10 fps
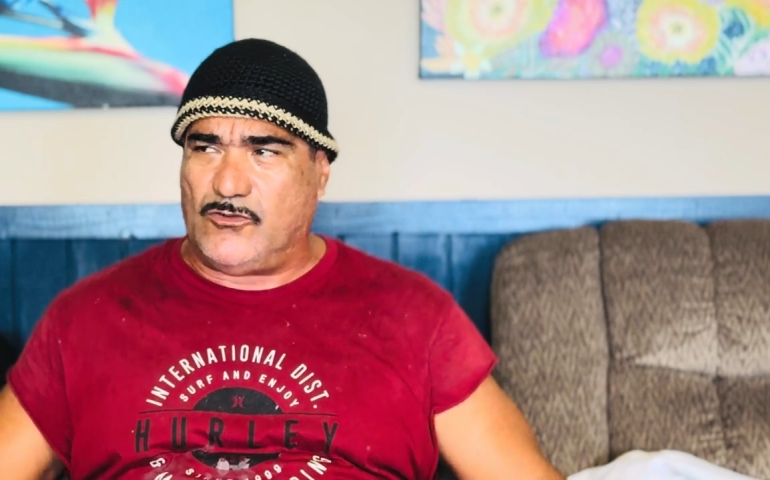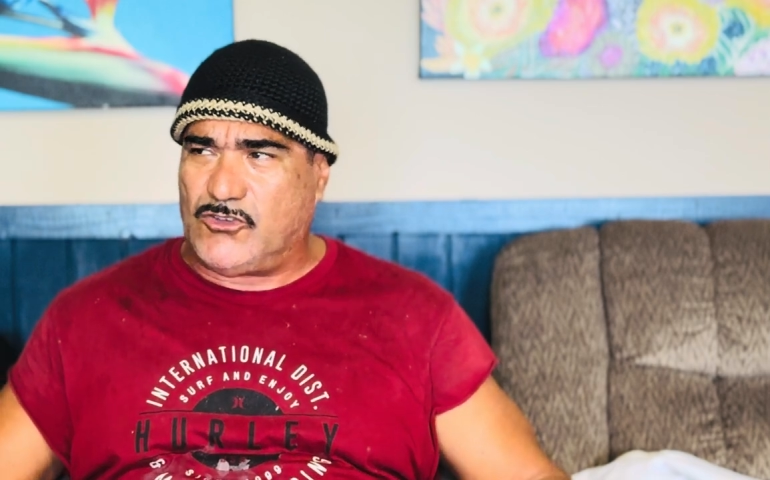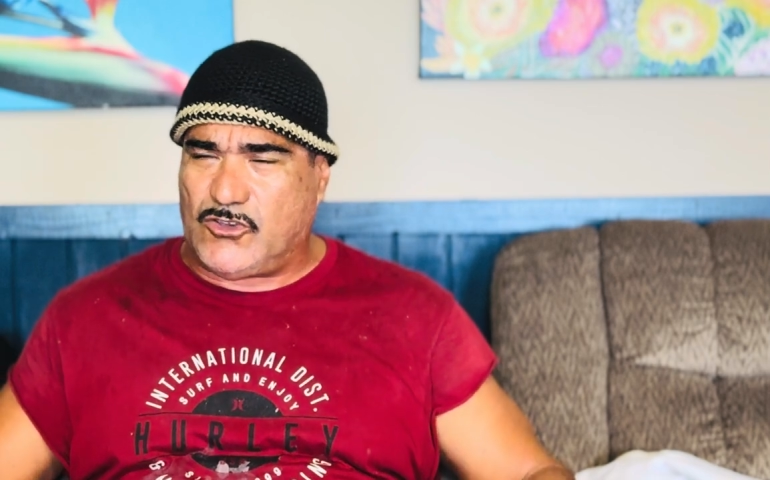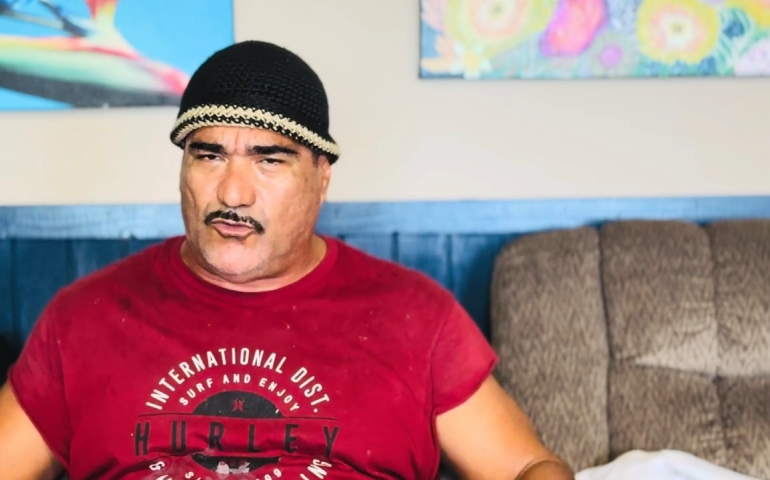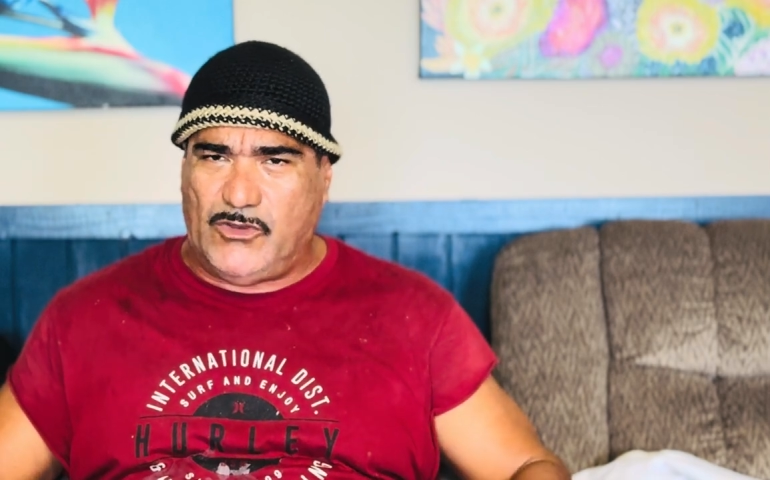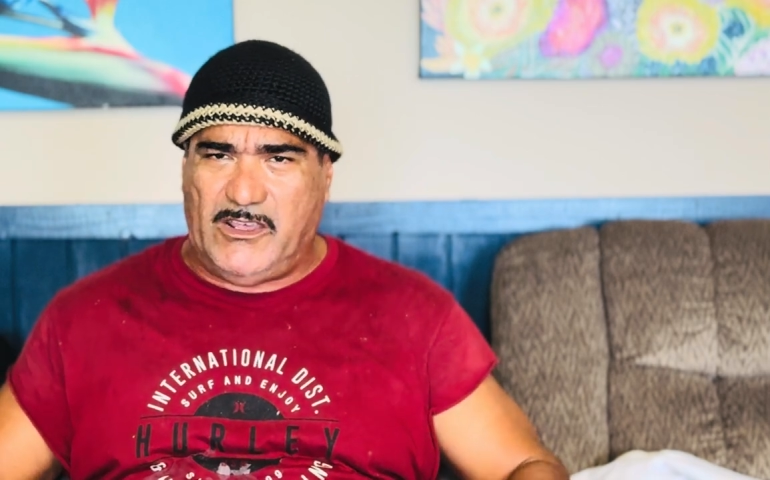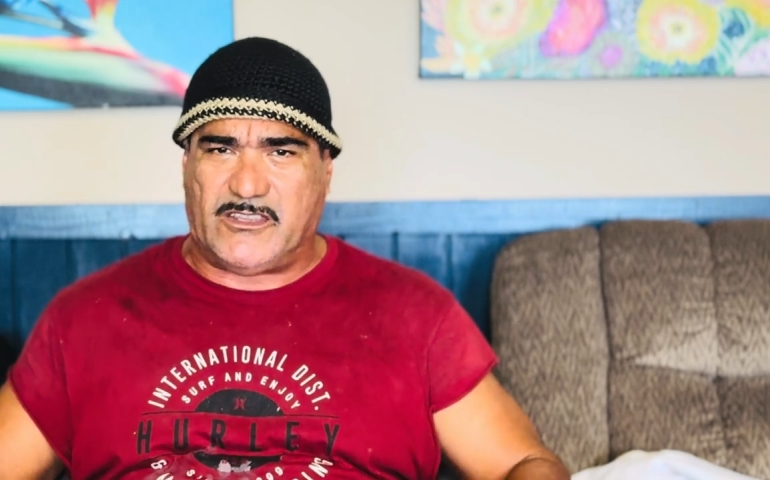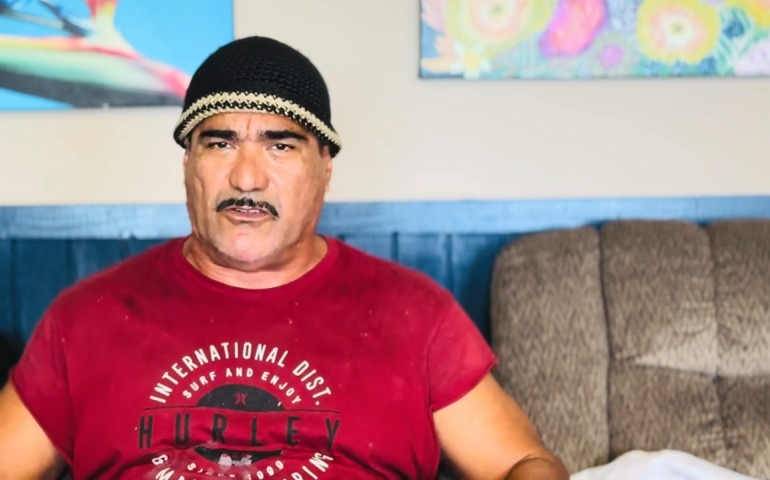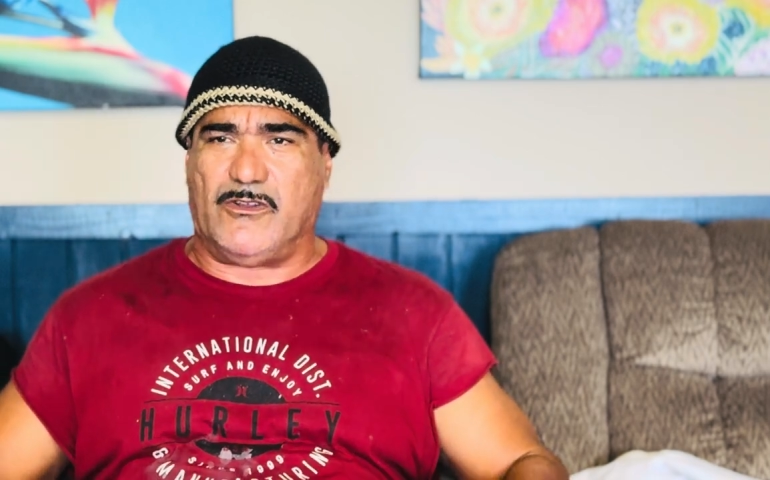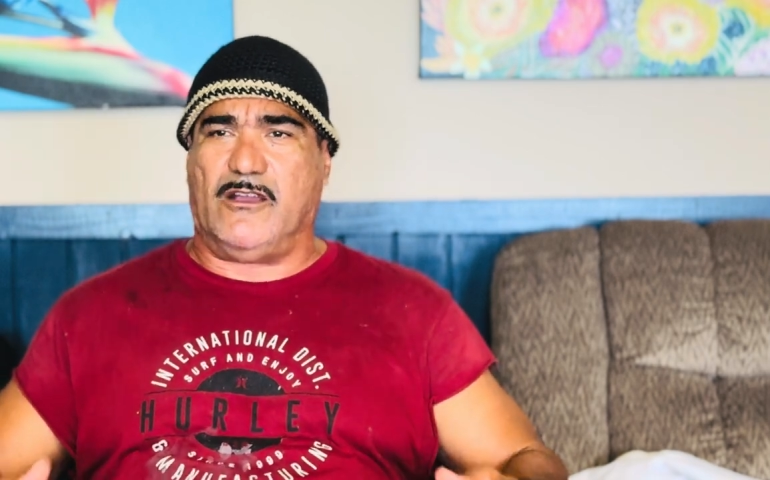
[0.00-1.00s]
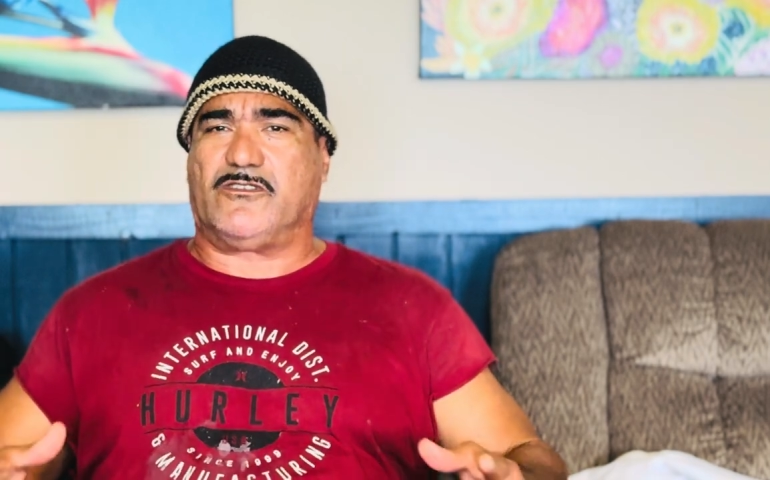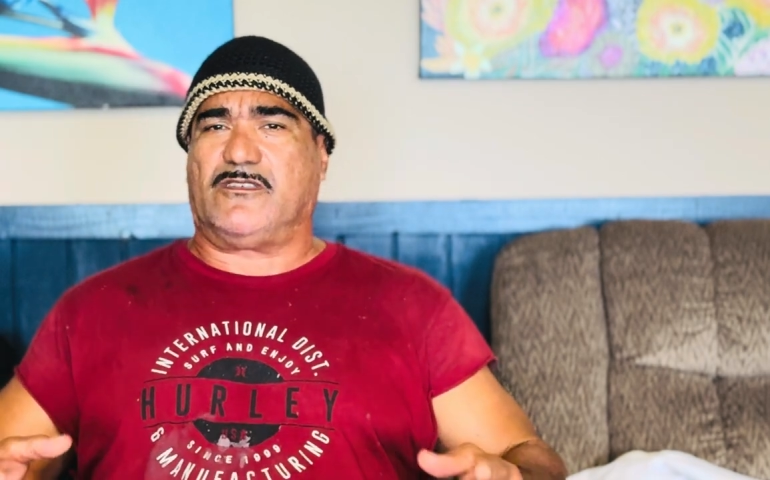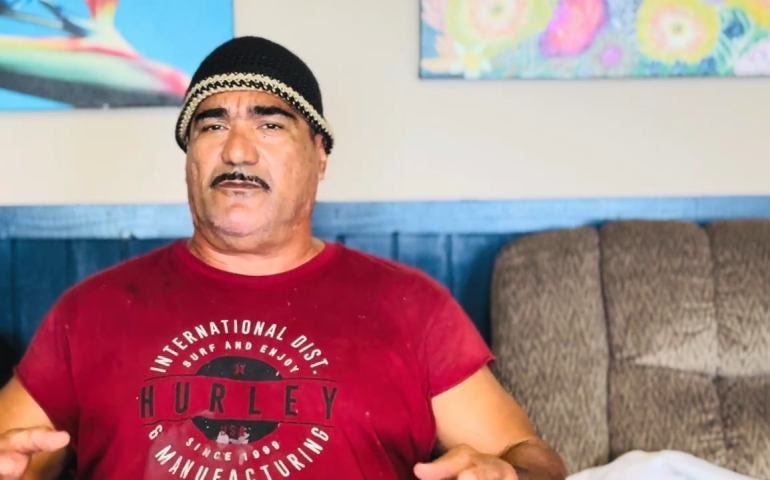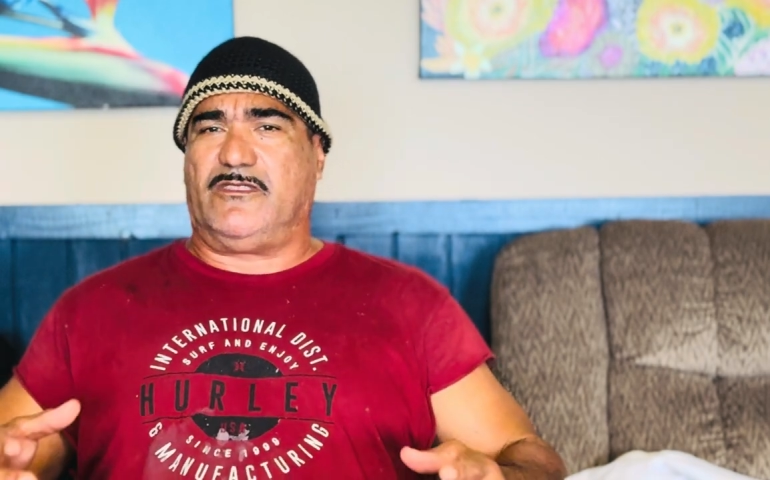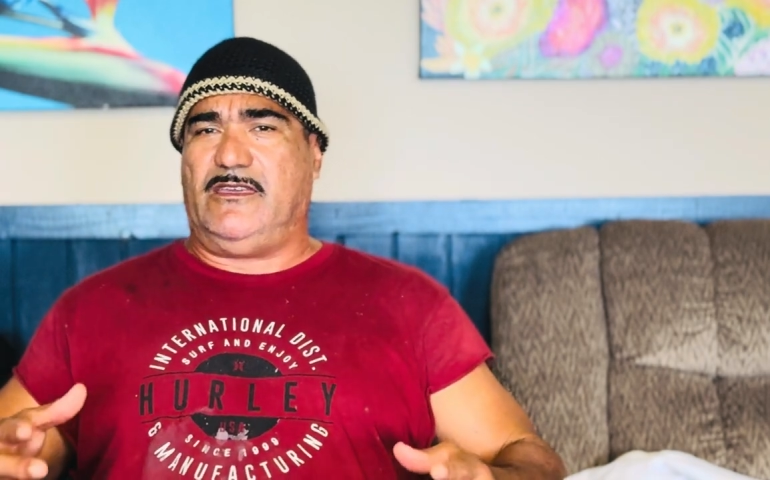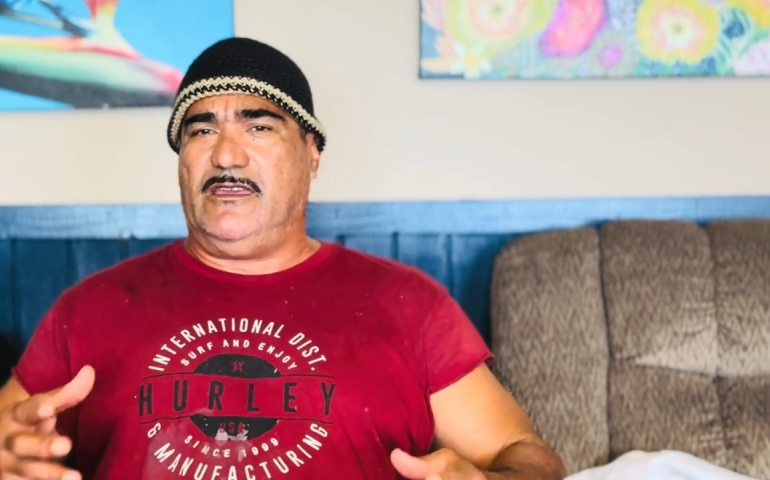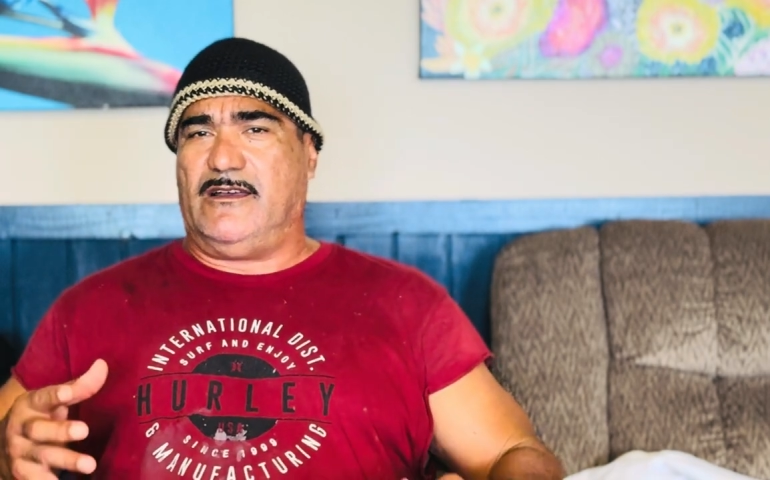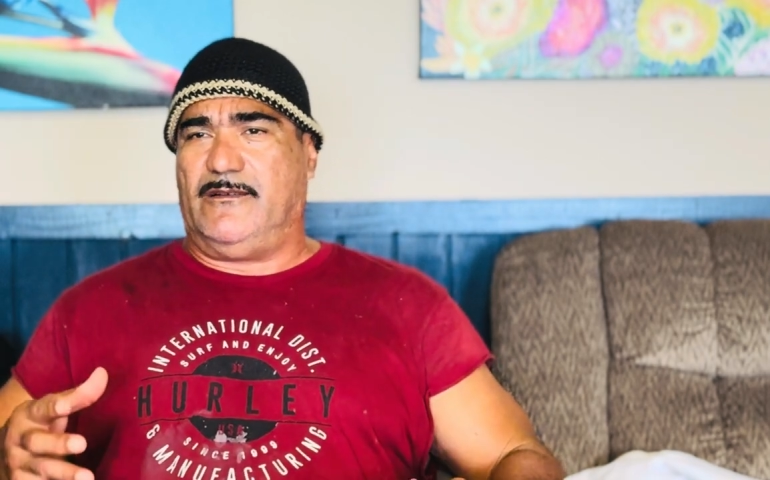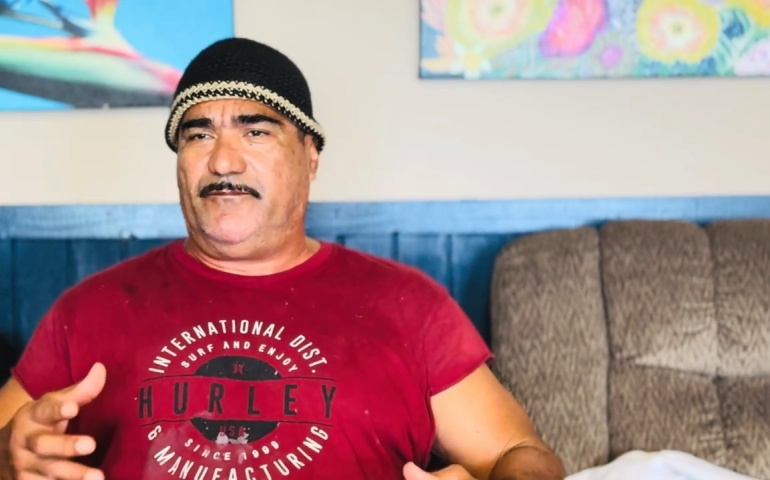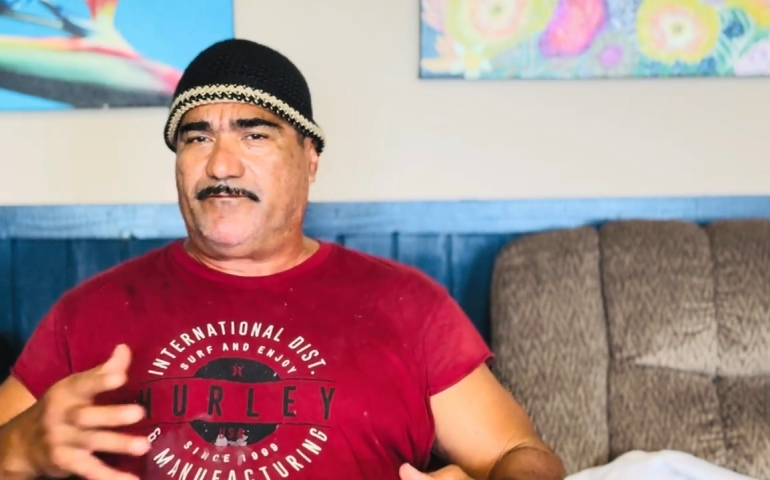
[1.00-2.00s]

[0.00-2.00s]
squeeze around some of the